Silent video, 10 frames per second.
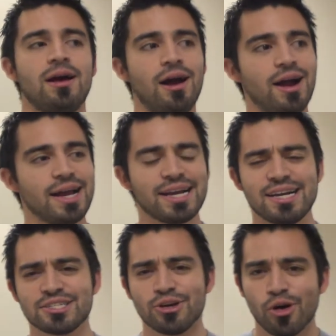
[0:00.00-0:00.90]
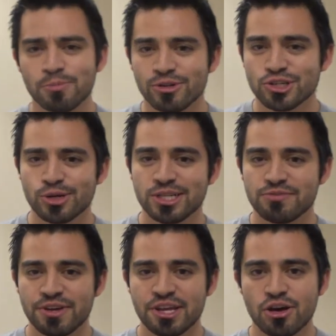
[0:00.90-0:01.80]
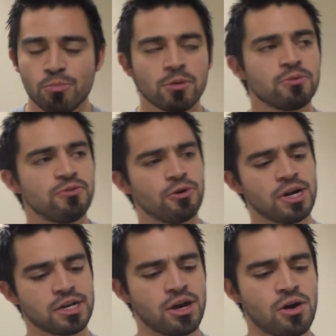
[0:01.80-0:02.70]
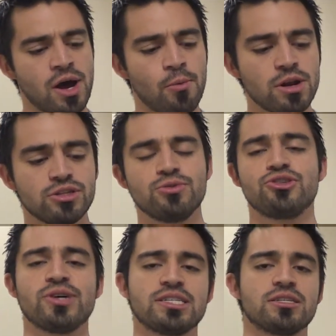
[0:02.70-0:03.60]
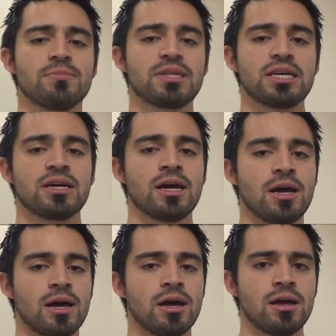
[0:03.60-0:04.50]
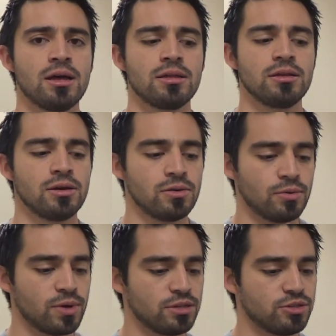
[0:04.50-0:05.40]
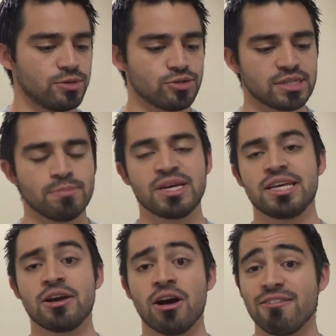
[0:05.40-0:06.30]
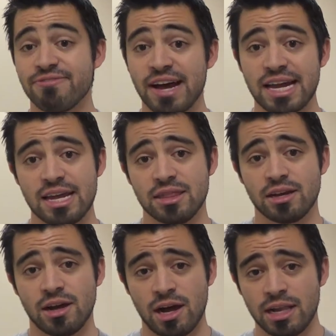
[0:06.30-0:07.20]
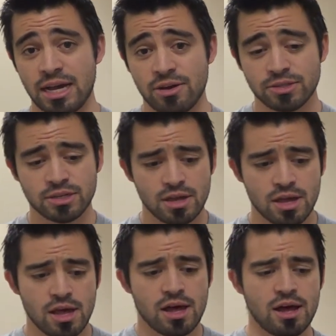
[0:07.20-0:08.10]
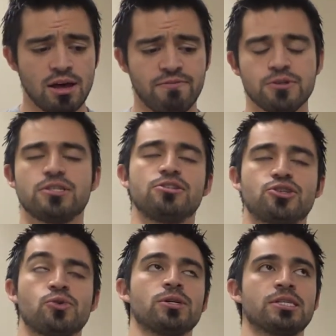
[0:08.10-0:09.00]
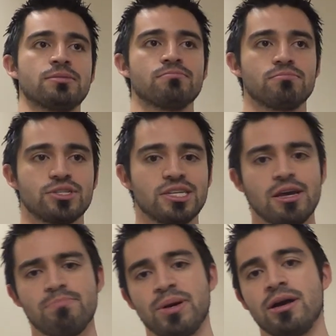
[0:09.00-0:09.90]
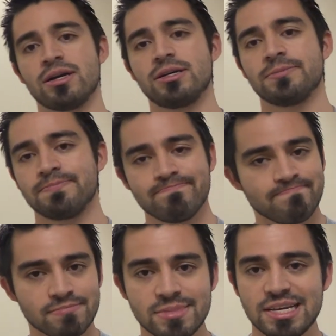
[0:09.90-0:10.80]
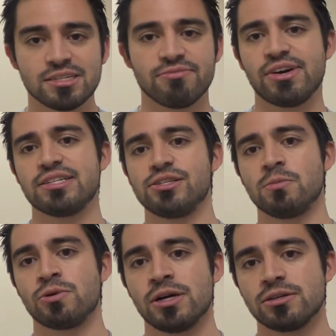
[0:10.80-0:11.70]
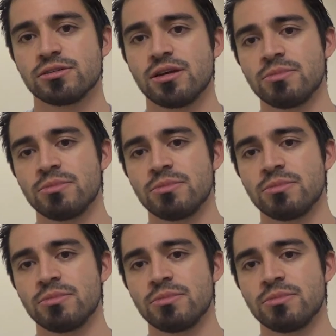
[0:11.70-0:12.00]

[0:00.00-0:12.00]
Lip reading: Alright guys, so I hope you enjoyed this video, but before I go, I wanted to address something. You know, I wanted to address the Mickey Gall fight and the call out. First and shortly, CM Punk needs to fight somewhere else.